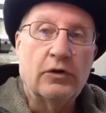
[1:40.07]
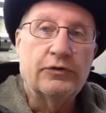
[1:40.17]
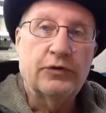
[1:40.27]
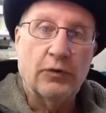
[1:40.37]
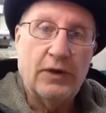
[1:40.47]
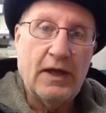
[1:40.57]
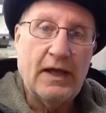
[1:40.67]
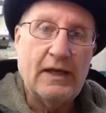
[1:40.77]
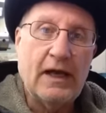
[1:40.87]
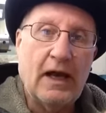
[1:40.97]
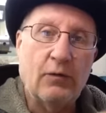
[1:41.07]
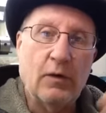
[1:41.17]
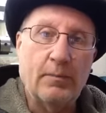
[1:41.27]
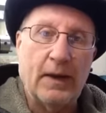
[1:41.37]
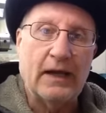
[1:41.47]
So then I
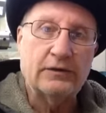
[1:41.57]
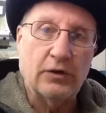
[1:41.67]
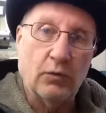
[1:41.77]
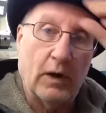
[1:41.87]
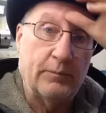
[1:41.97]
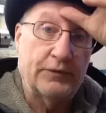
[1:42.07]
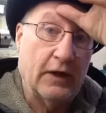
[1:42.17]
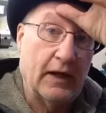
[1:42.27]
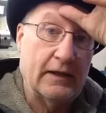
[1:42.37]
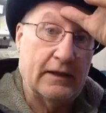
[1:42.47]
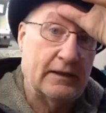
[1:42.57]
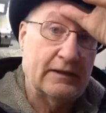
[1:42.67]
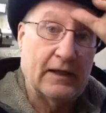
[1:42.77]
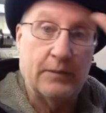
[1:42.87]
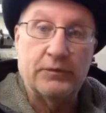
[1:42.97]
went back to the website,
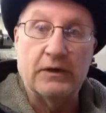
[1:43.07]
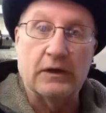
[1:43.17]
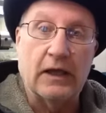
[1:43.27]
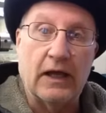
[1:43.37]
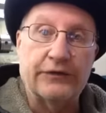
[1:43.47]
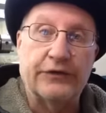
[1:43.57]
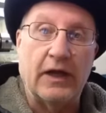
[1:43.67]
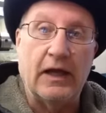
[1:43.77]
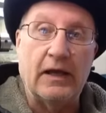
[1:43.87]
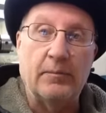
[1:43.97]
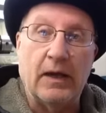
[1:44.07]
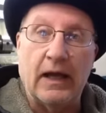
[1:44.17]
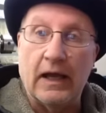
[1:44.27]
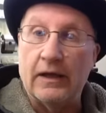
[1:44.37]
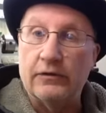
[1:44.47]
typed in the last name,
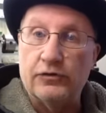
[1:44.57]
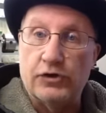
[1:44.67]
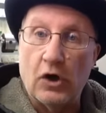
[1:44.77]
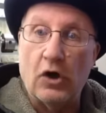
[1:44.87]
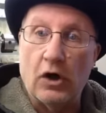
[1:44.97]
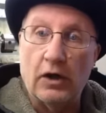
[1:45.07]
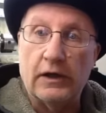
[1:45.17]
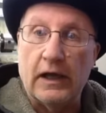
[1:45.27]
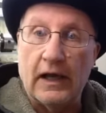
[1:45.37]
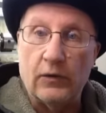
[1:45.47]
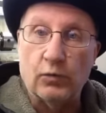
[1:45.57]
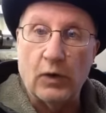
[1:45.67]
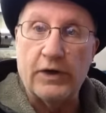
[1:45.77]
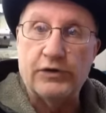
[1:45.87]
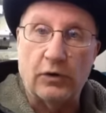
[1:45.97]
and John and
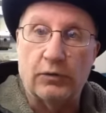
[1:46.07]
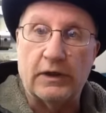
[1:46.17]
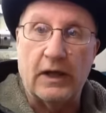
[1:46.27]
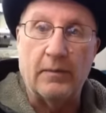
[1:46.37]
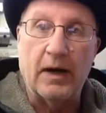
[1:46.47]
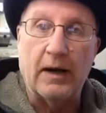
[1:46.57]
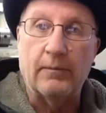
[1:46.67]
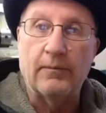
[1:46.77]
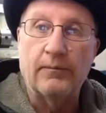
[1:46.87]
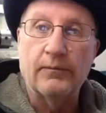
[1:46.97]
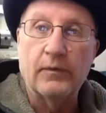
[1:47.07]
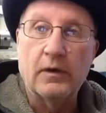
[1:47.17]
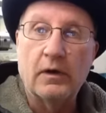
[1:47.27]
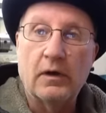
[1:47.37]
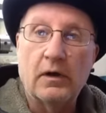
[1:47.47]
Rachel came up.
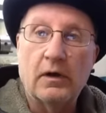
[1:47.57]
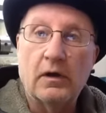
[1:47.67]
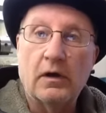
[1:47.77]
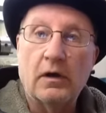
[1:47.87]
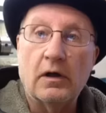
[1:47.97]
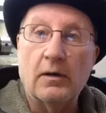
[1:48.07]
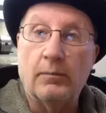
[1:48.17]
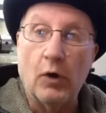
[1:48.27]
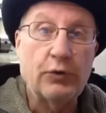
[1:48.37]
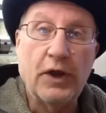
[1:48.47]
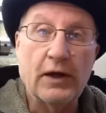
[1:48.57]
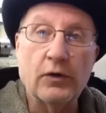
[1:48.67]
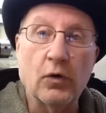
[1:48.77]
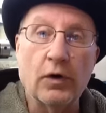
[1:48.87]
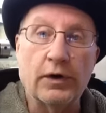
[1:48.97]
They both had
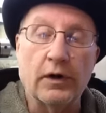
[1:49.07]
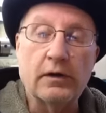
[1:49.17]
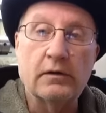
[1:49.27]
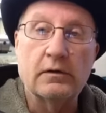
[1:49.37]
an order